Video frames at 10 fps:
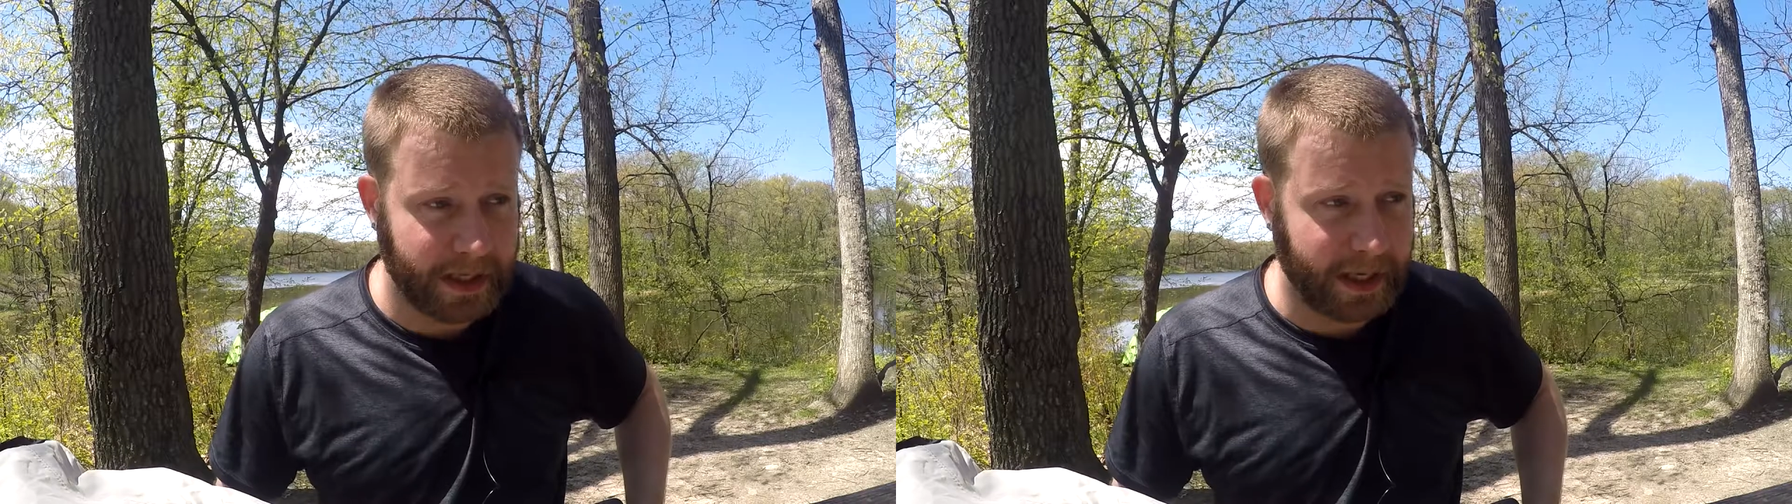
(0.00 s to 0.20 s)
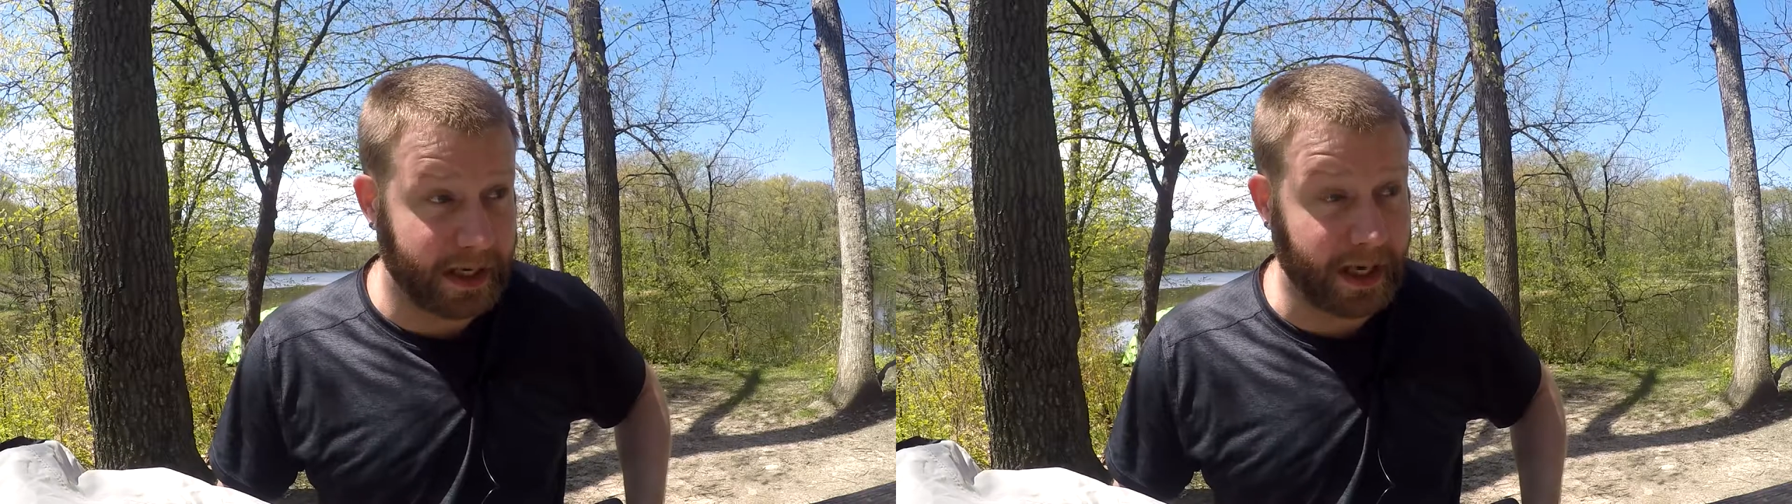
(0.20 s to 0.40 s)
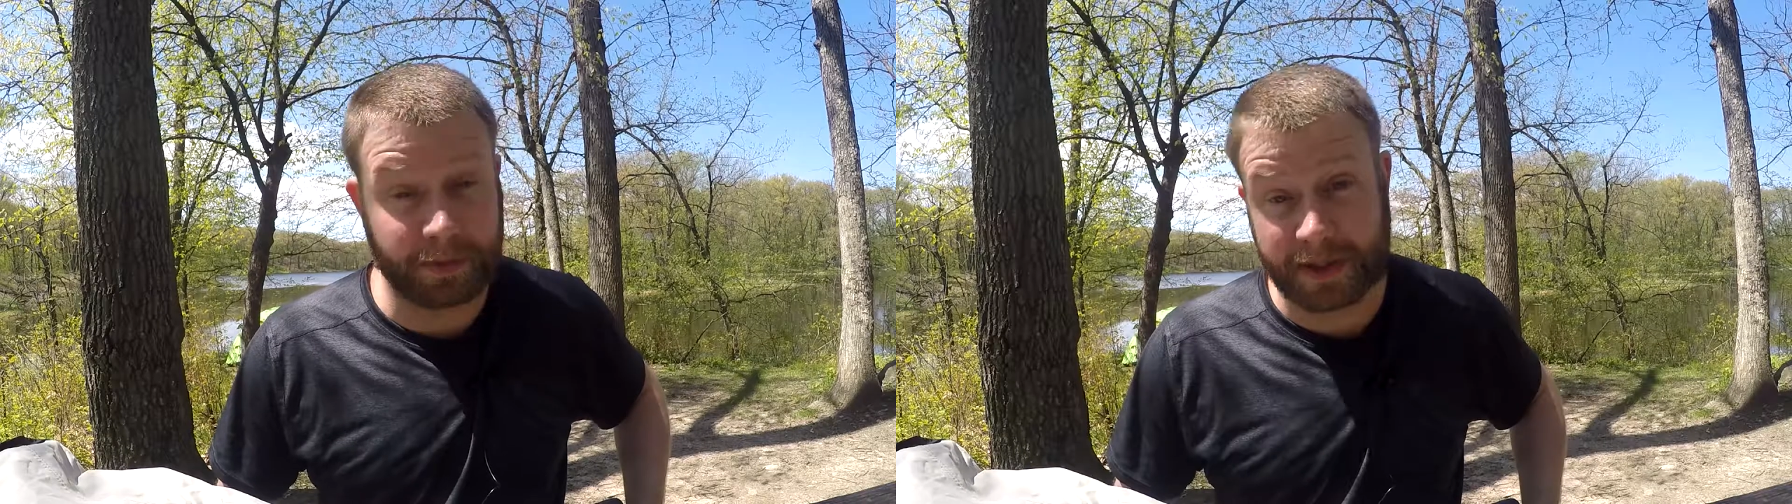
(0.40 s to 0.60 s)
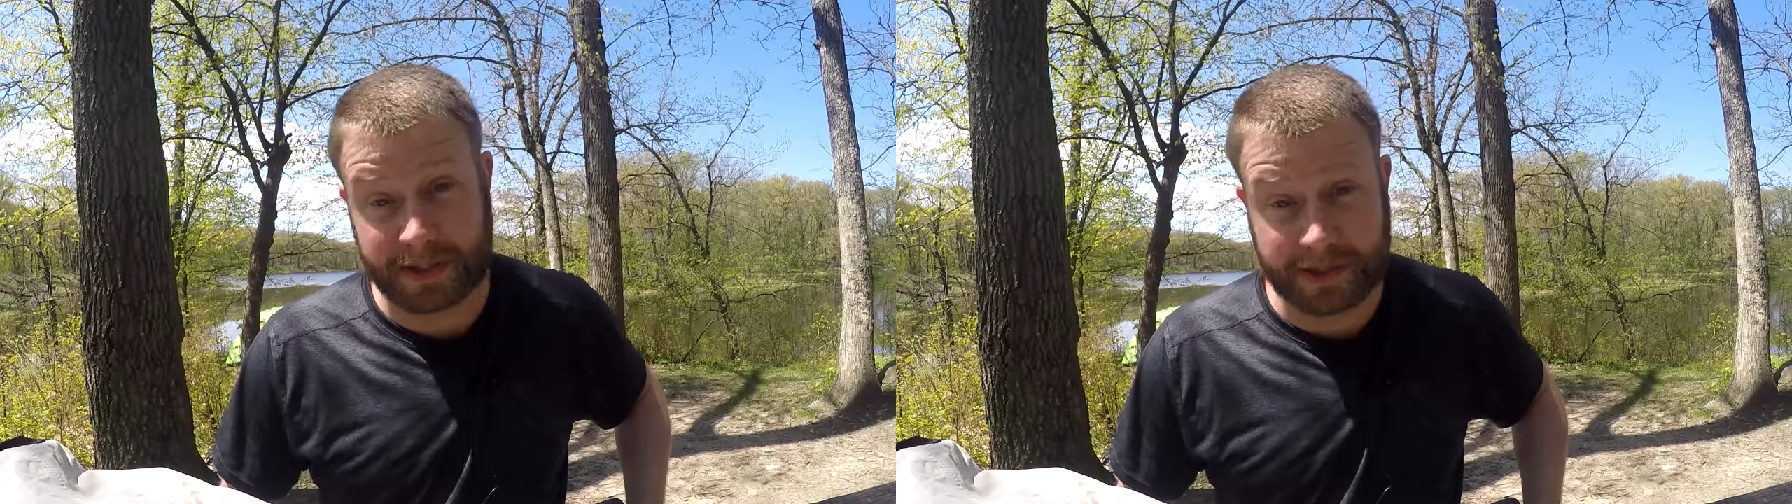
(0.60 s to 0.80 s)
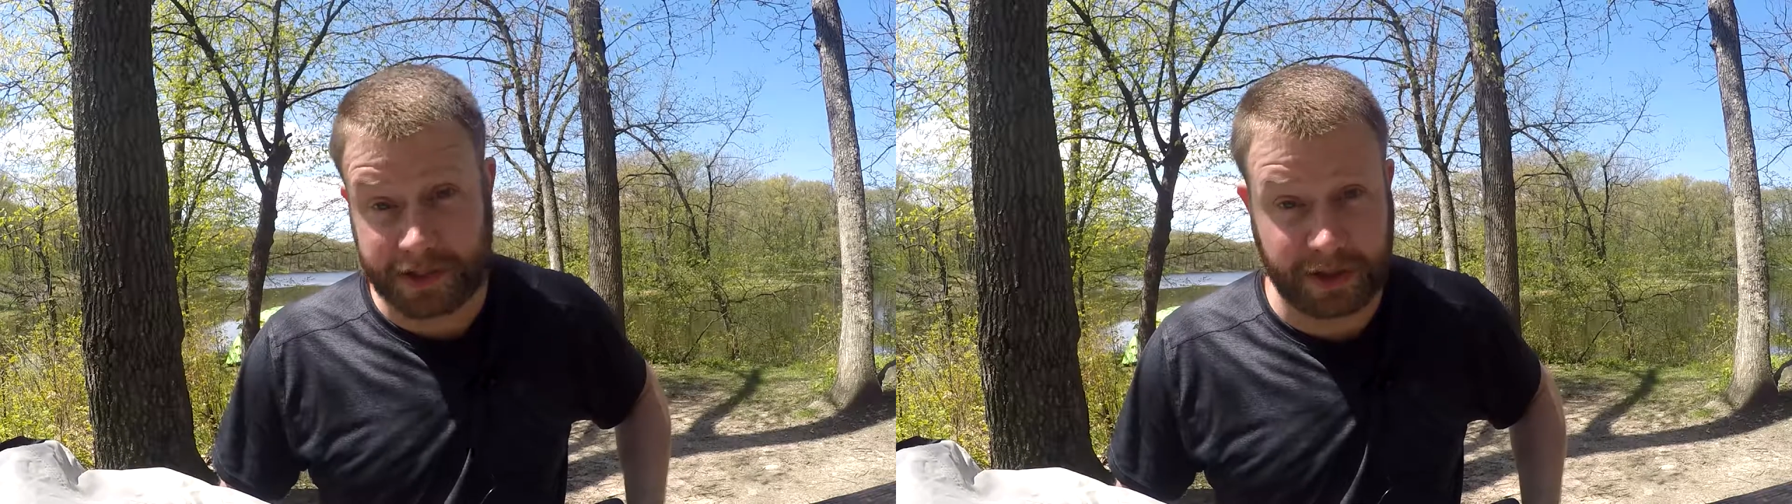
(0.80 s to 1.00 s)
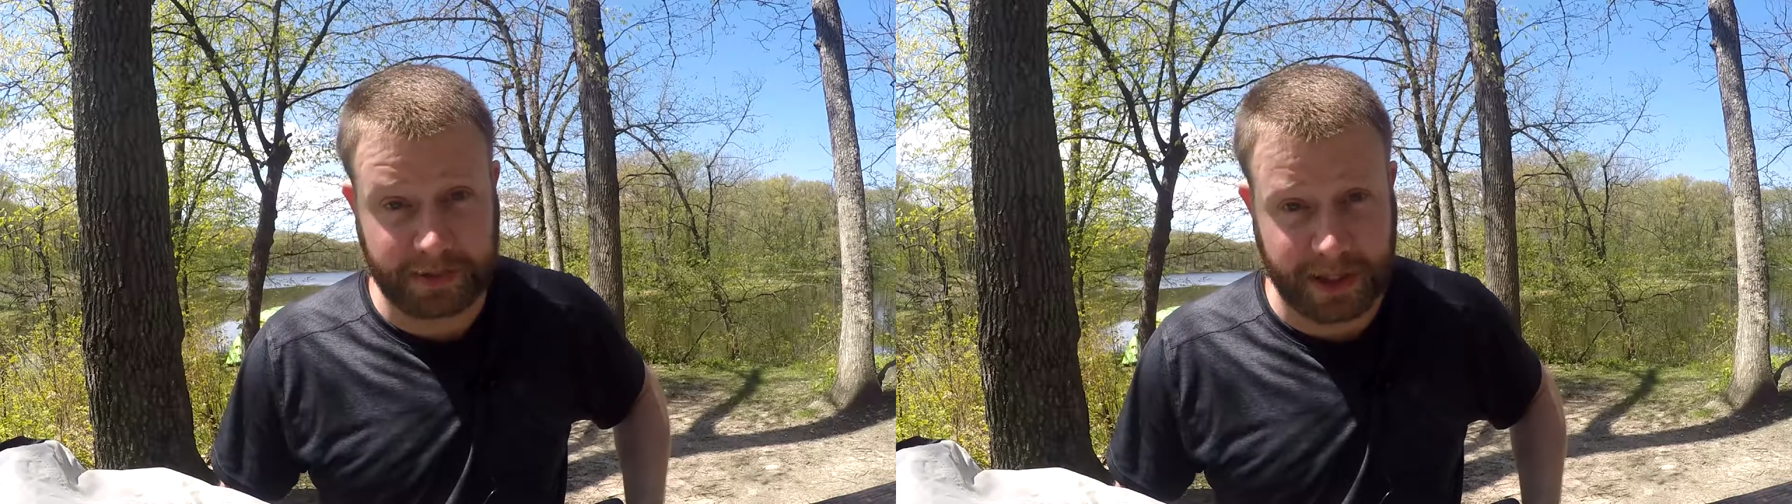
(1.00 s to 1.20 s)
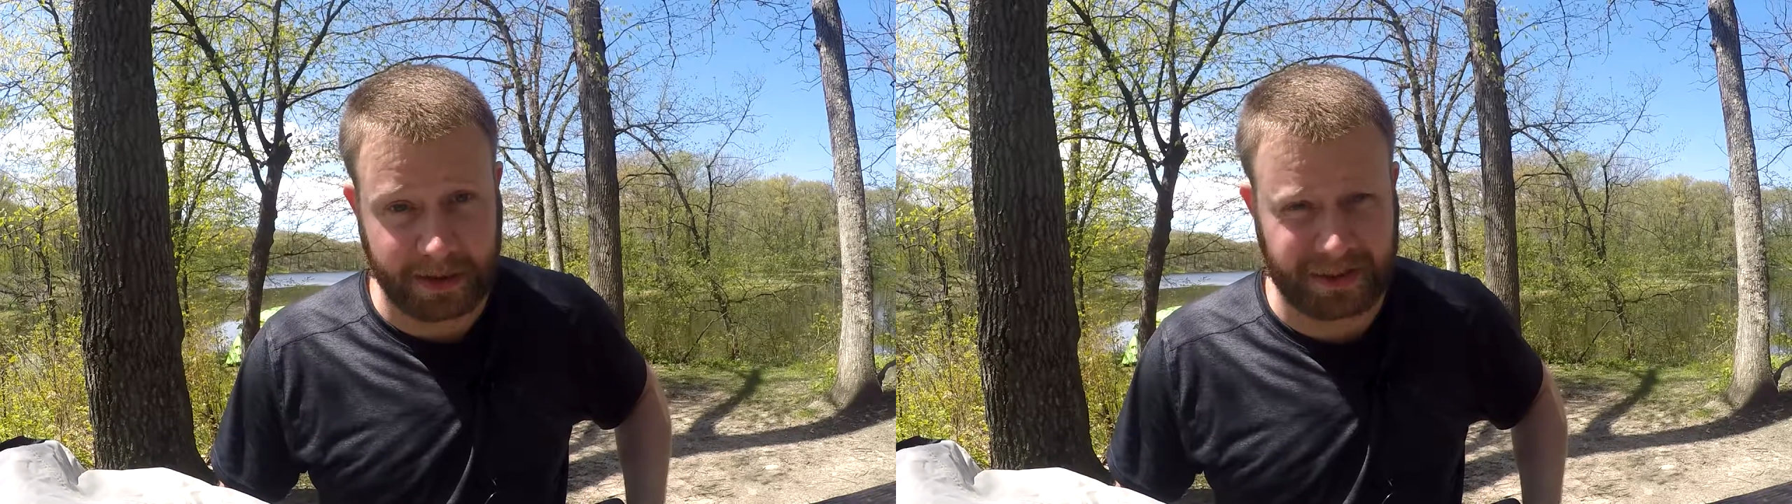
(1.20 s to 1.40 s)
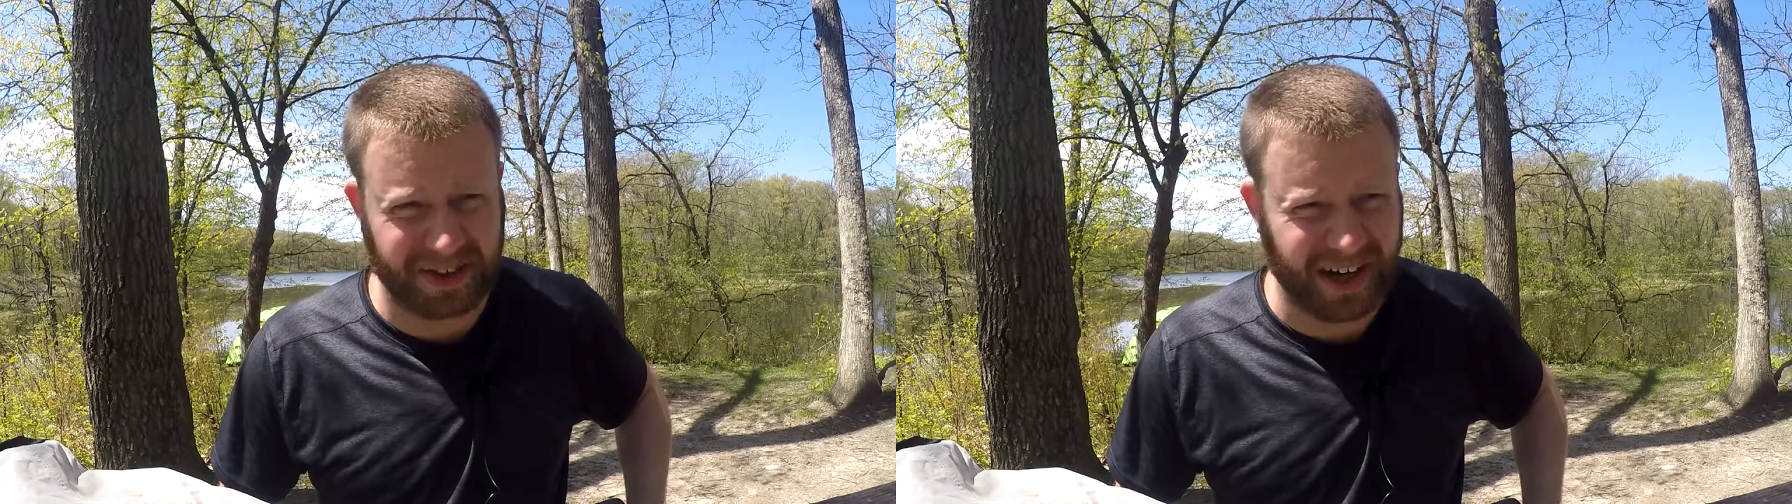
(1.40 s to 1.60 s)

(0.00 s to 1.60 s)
and how many days you're going to be out there,